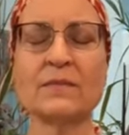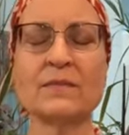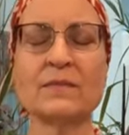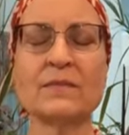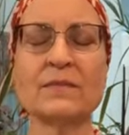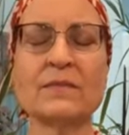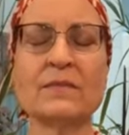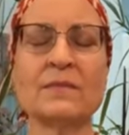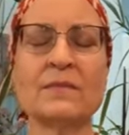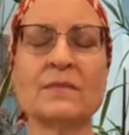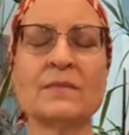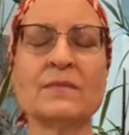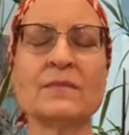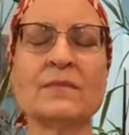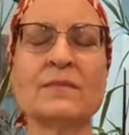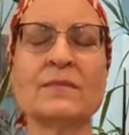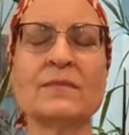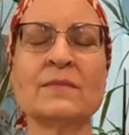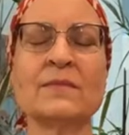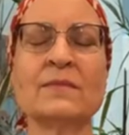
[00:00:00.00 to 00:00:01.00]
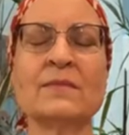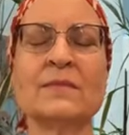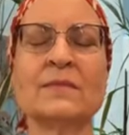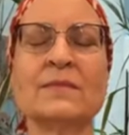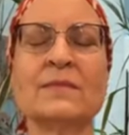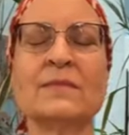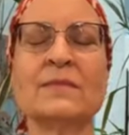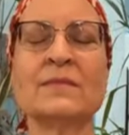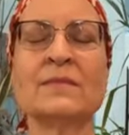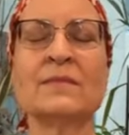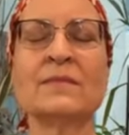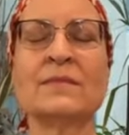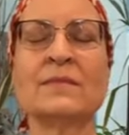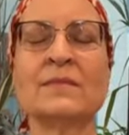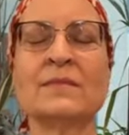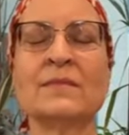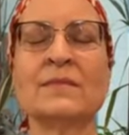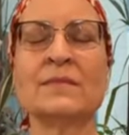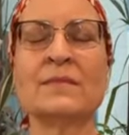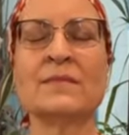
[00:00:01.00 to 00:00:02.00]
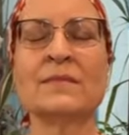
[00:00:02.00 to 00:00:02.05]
No one is speaking in this clip.